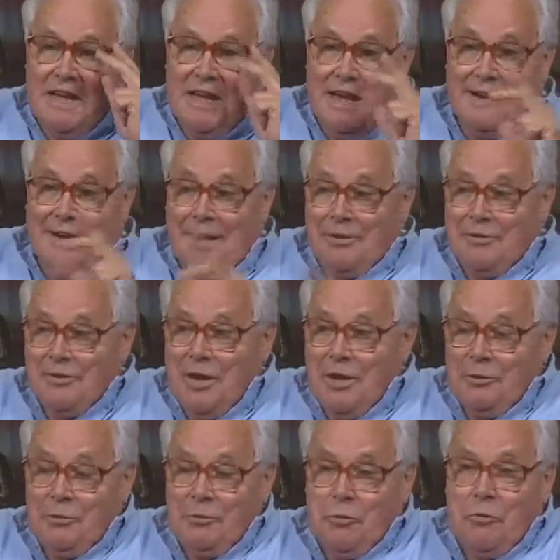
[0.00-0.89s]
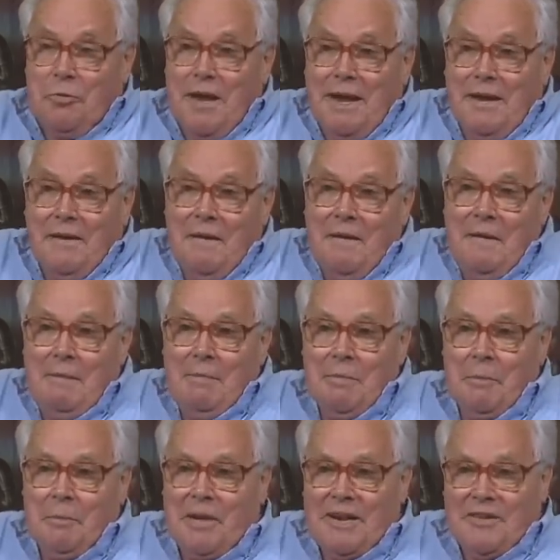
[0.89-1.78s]
And I started to make
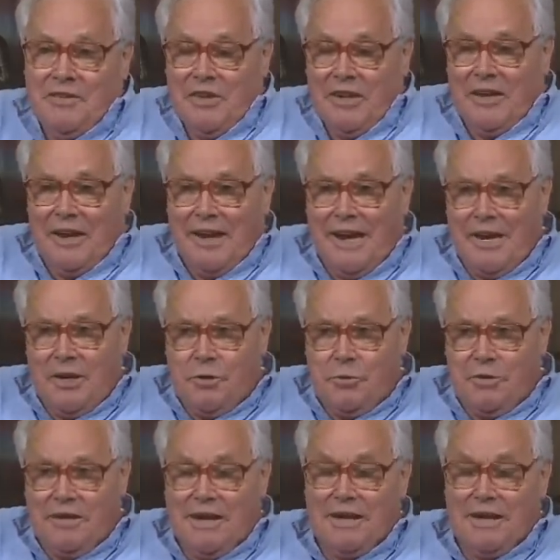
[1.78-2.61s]
plastic arrangement.